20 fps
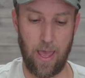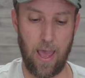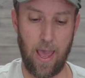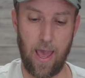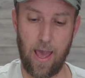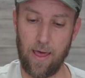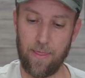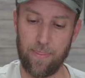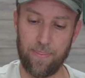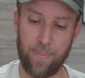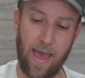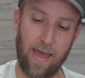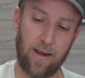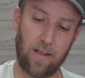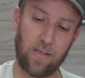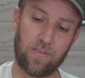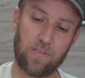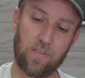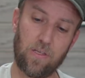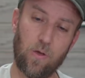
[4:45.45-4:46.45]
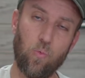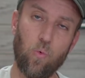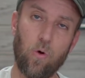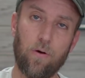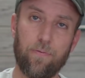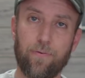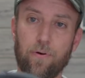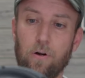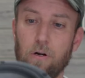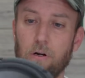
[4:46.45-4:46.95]
And that is the
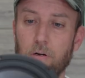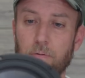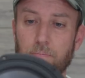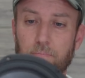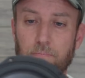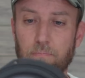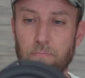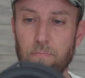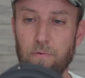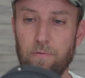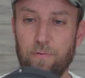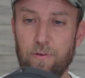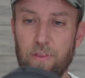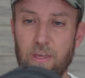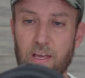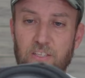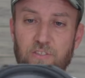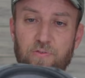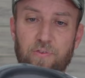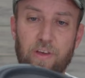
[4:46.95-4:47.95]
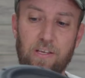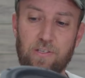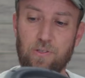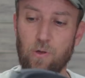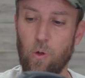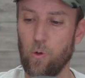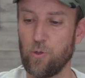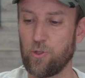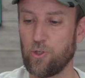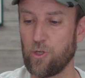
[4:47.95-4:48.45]
woofer for the
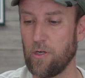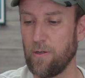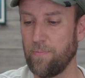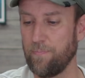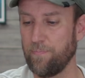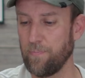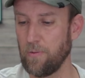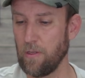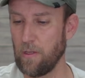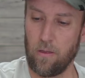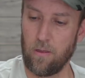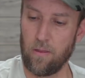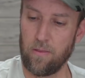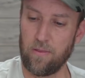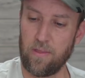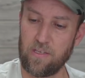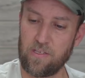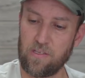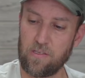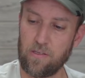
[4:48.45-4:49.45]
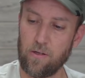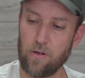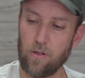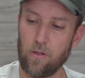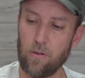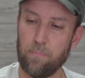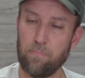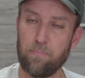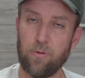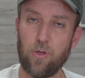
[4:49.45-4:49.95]
SVS Ultra. This
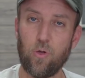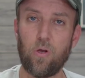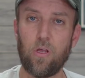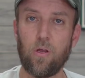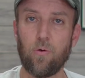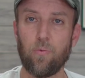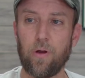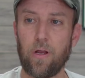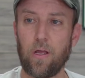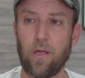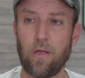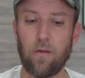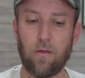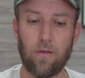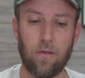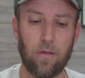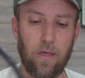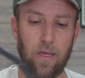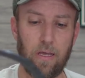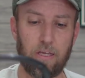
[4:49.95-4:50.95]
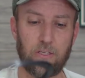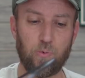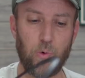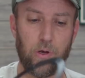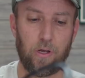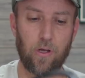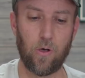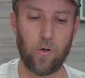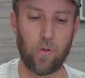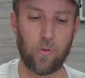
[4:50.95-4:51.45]
little beauty ring is
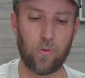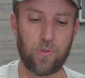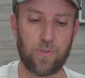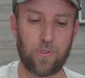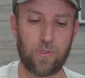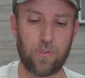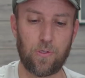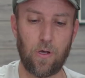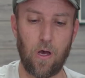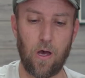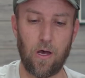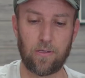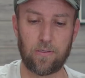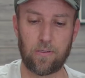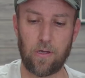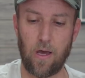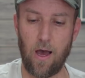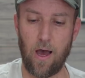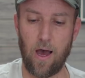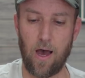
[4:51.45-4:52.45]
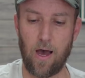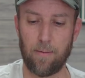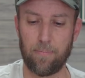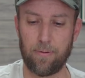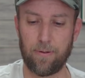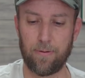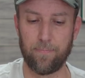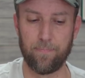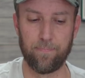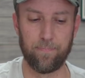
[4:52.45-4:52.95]
what goes on
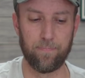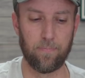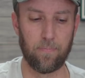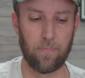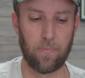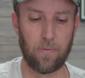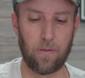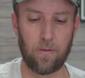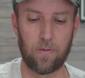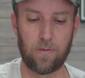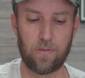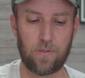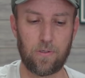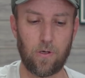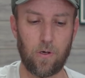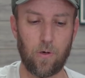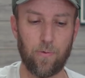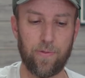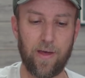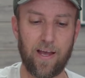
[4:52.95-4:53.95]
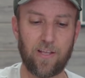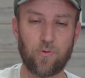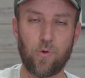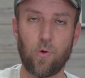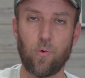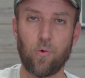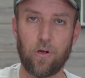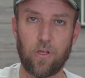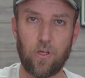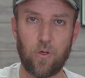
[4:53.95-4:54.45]
top. So that's
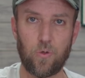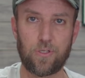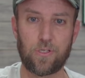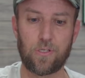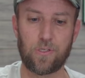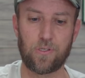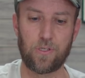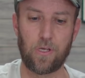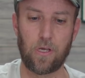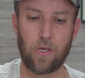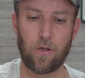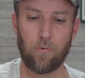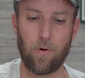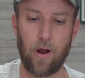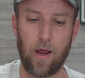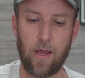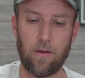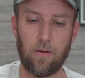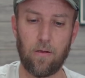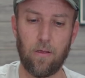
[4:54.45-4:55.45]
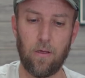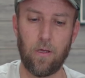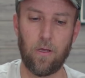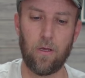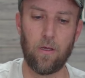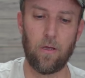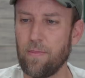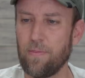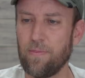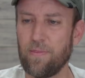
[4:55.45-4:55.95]
what we're used to seeing, right?
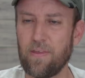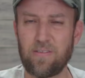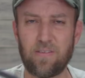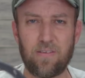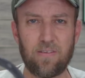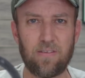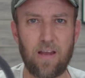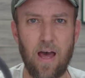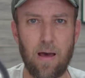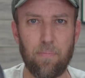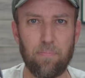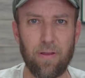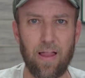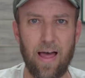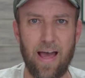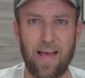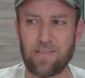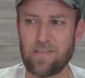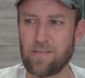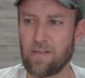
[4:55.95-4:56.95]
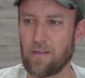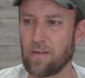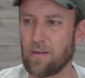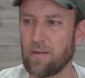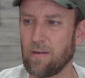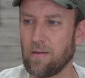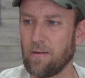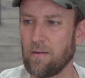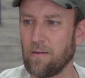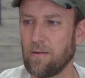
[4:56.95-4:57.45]
This is not
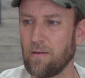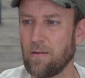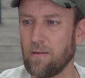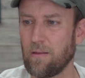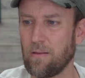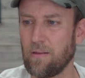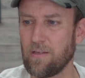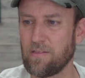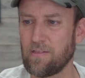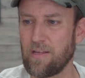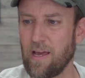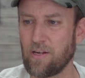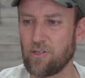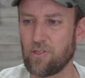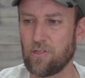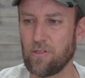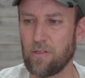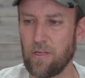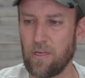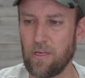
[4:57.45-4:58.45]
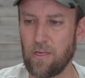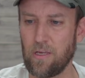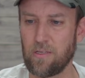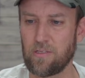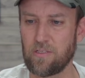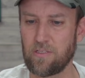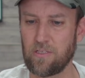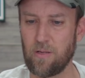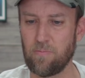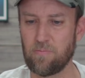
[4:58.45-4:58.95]
plastic. This actually
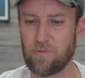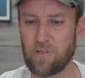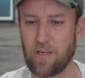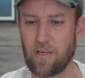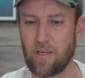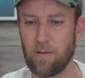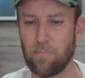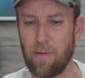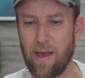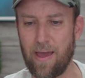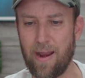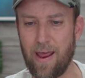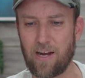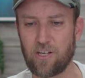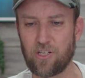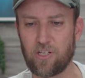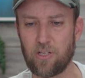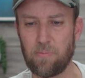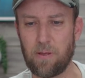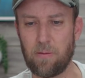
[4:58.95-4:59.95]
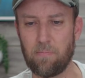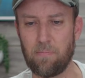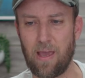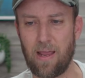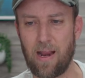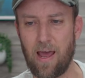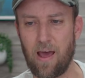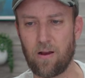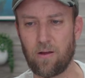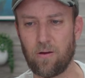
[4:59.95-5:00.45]
seems like it might actually be
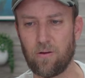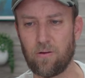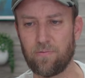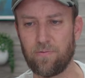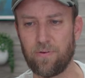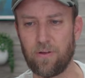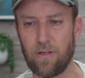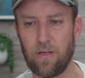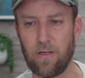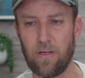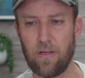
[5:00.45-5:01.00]
made out of